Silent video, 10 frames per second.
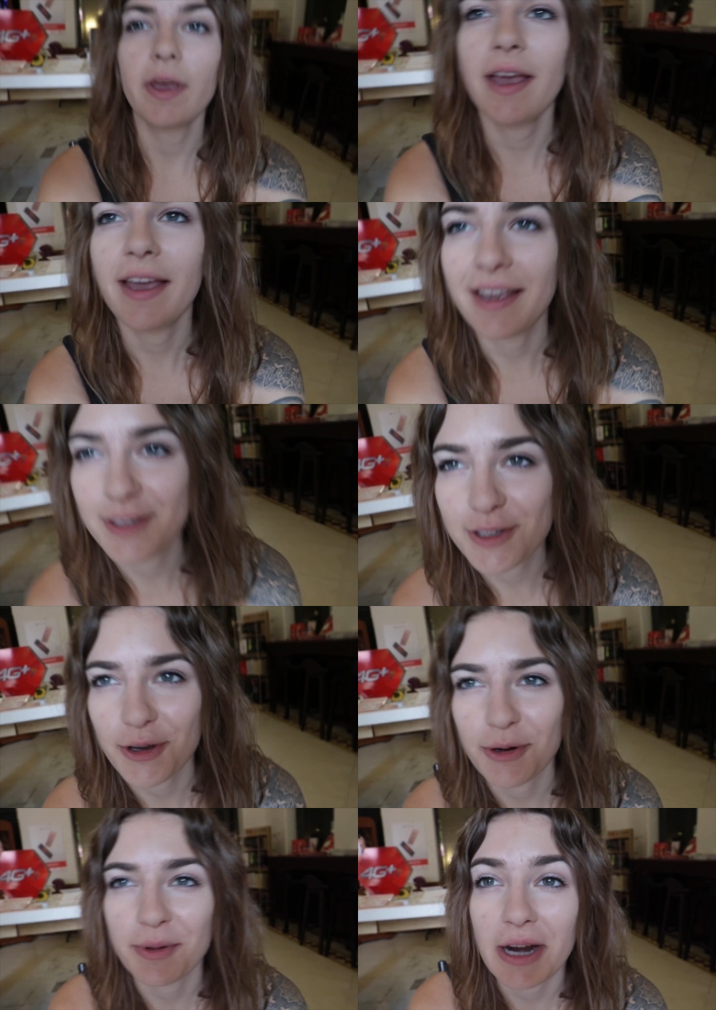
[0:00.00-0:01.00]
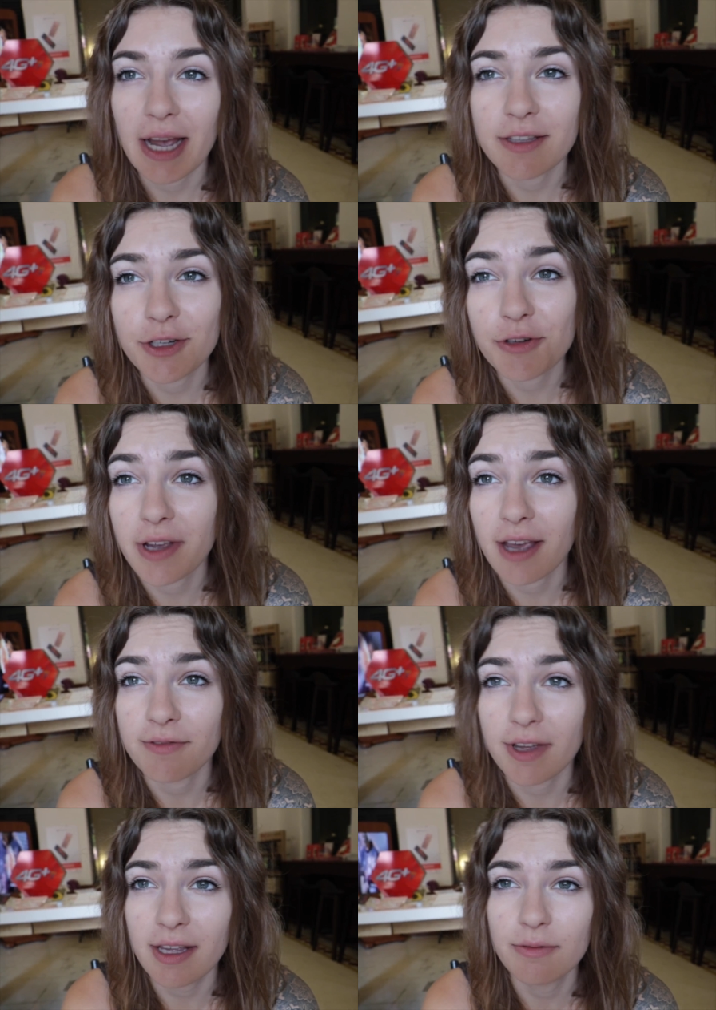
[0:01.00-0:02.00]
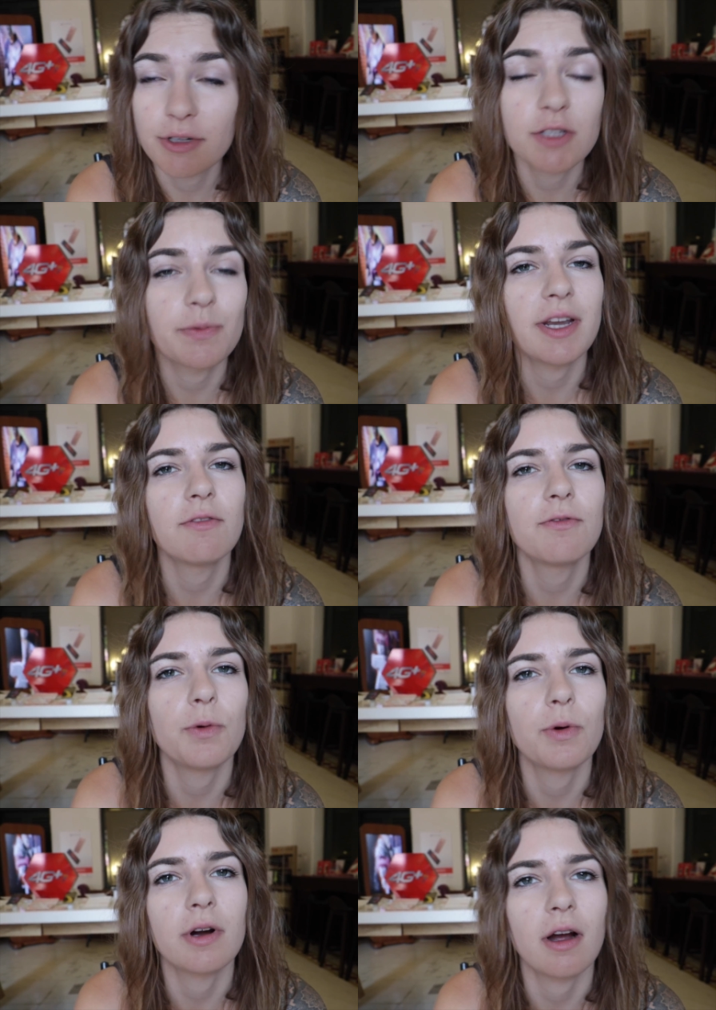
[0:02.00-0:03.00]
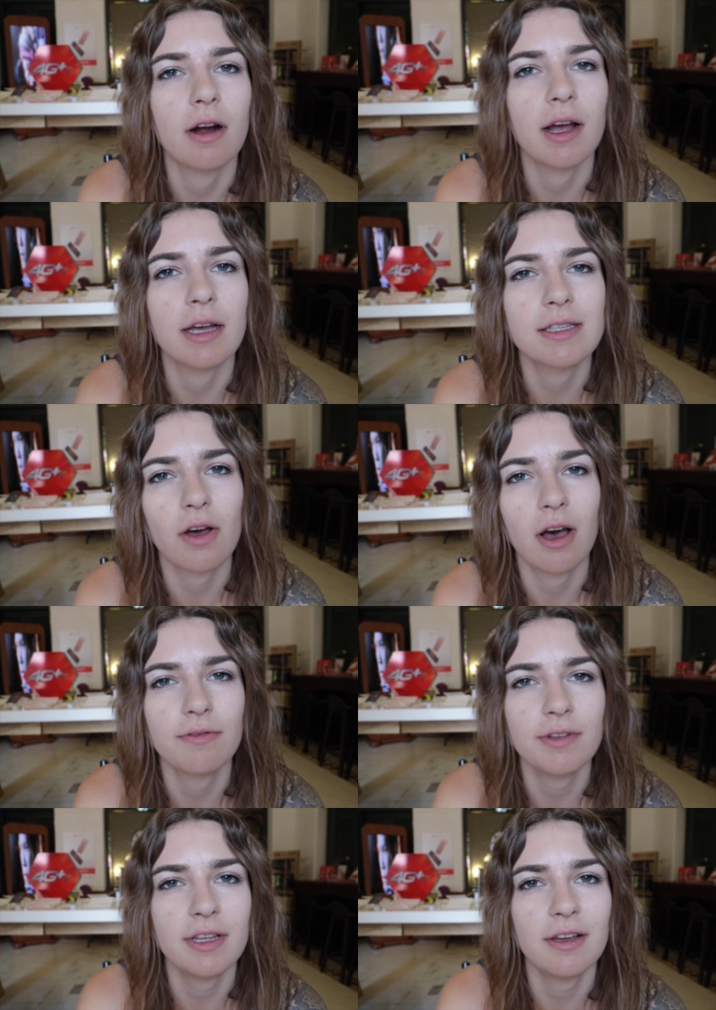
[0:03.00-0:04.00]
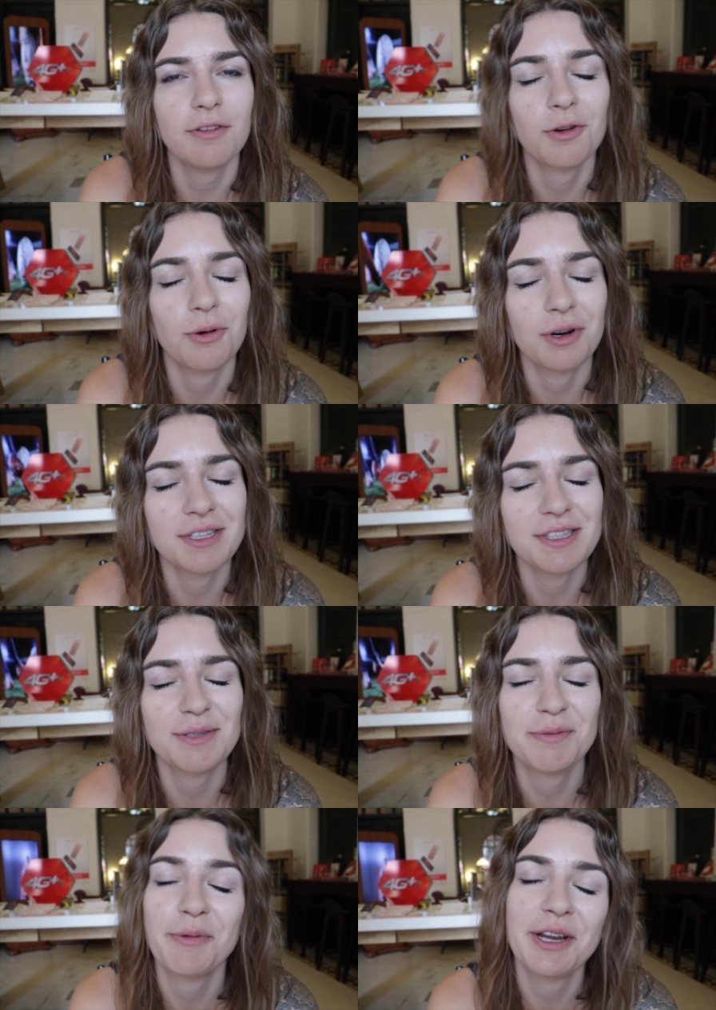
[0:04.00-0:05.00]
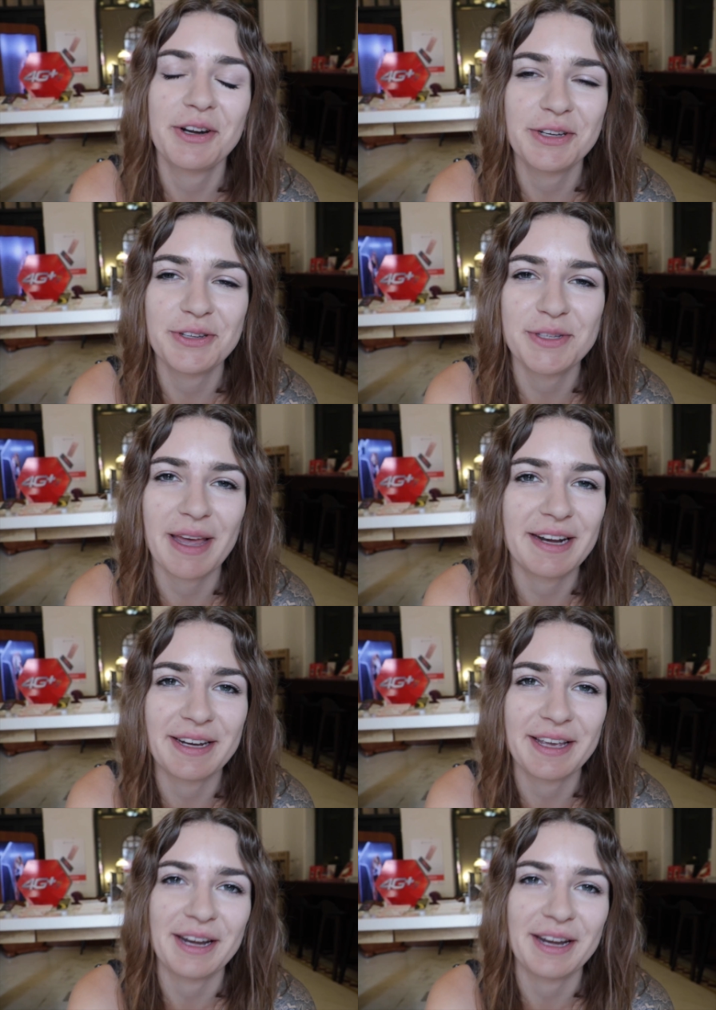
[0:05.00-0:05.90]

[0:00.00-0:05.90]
Okay, so we are at the True Cafe. We're just waiting for our iced coffee. Of course, we were here to do some editing